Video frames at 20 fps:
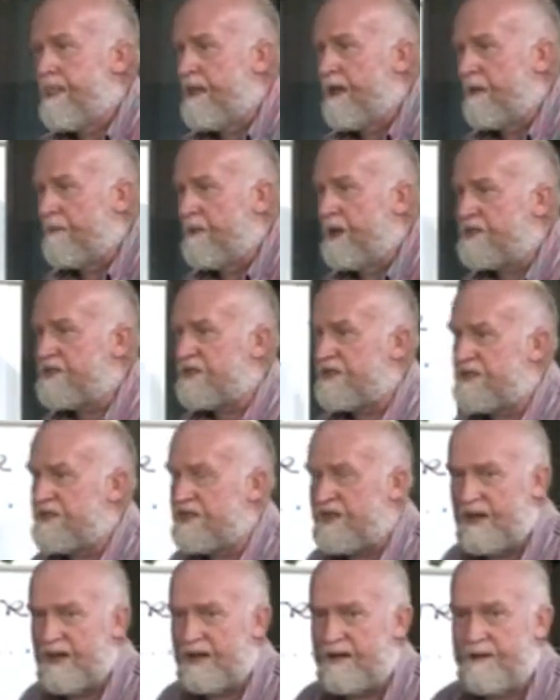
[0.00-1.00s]
A mustard
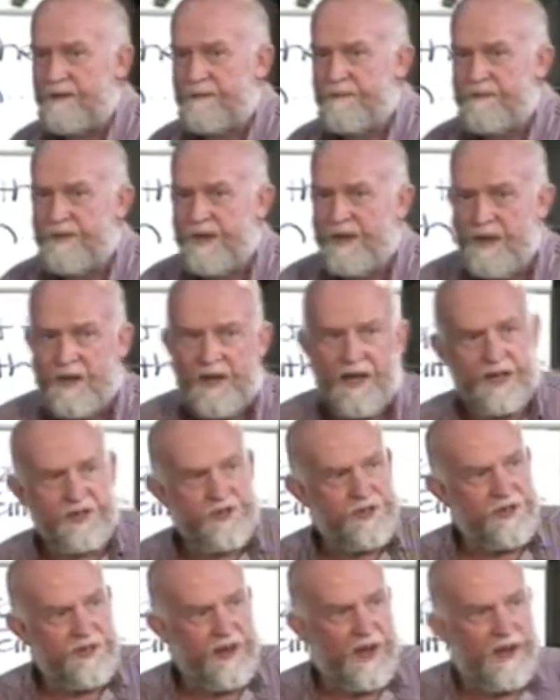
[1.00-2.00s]
seed. Has
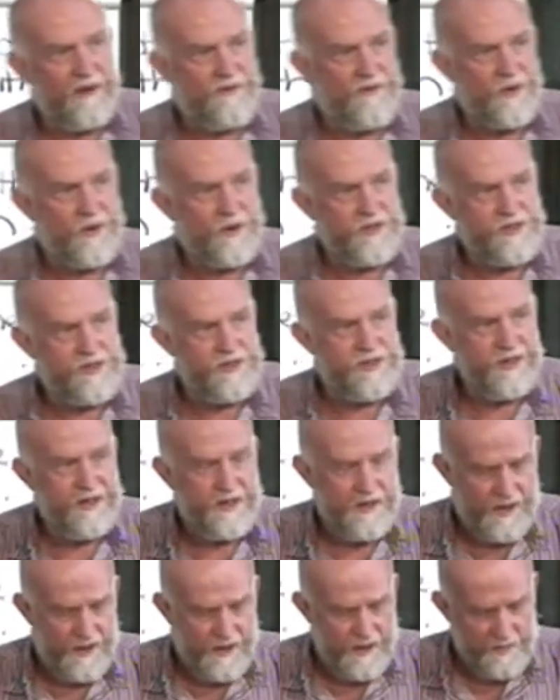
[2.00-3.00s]
to die first,
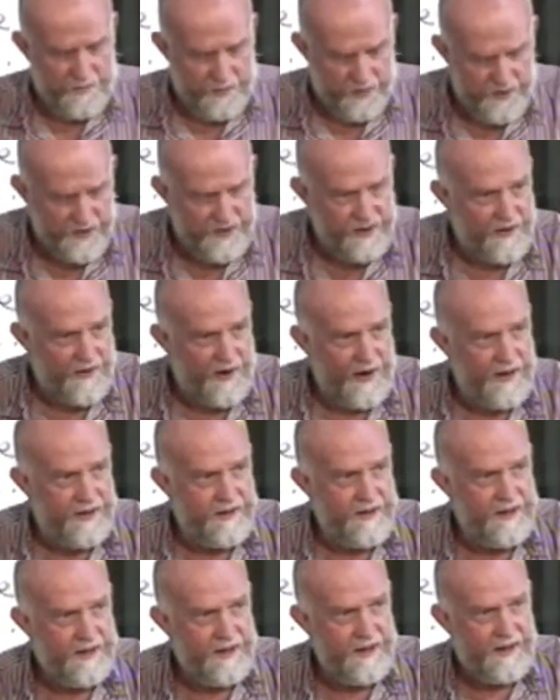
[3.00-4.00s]
put it in the ground.
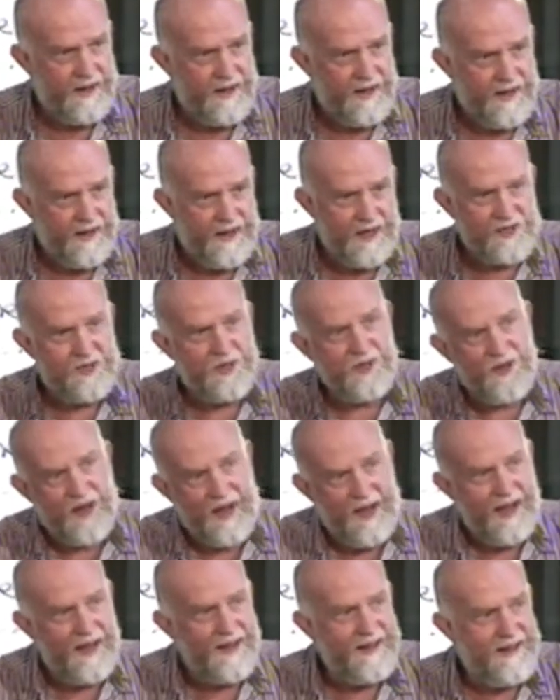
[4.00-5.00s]
Has to
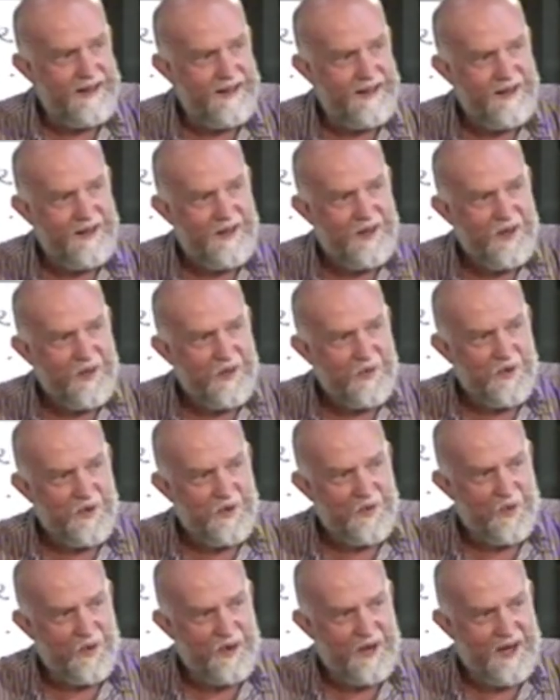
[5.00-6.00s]
die when the
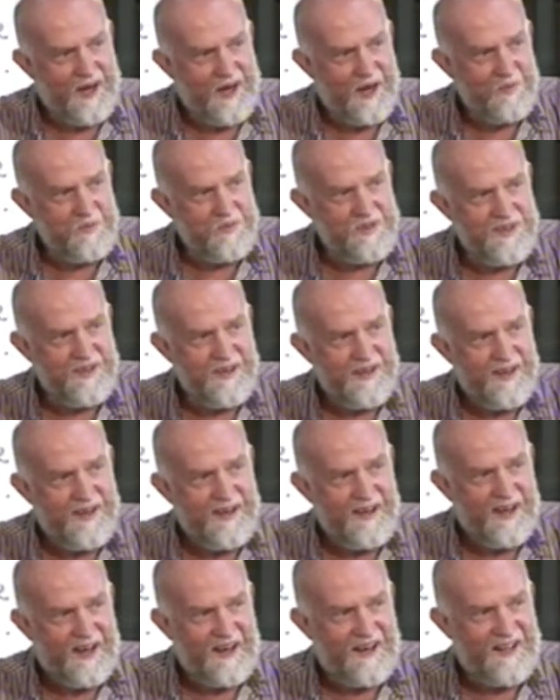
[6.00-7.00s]
water comes.
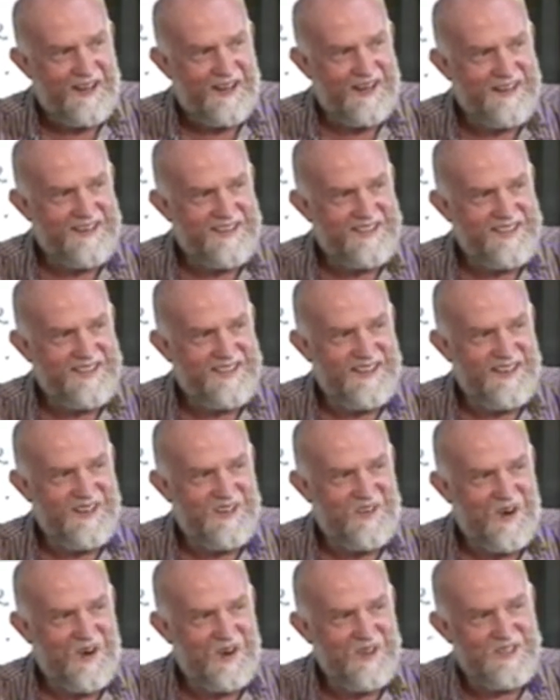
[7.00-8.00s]
Out of that little seed
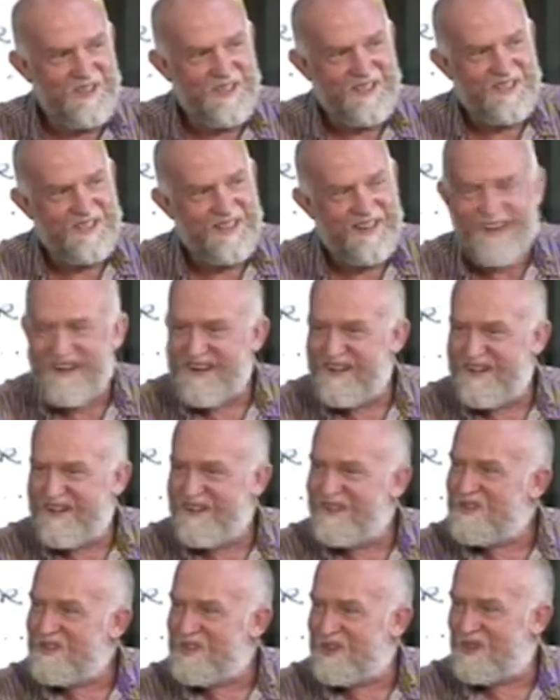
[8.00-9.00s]
grows this little
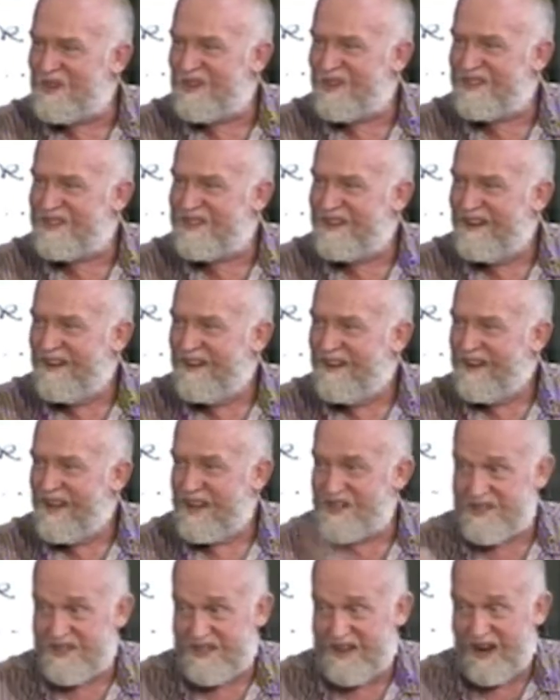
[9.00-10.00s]
shoot.
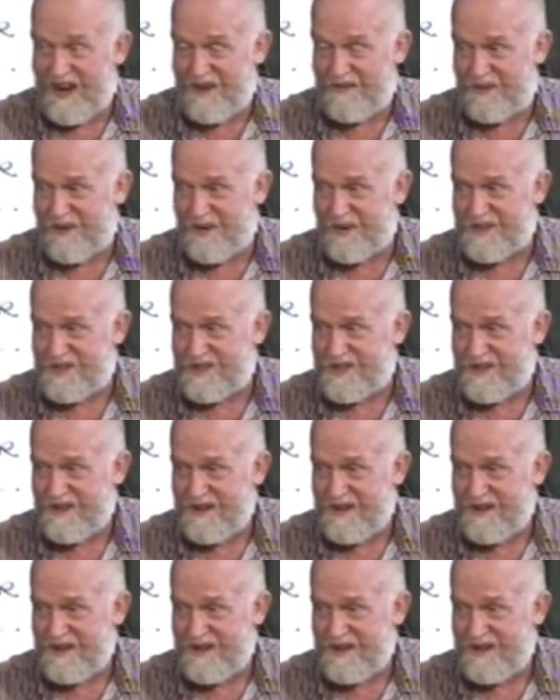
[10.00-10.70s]
Has to die first.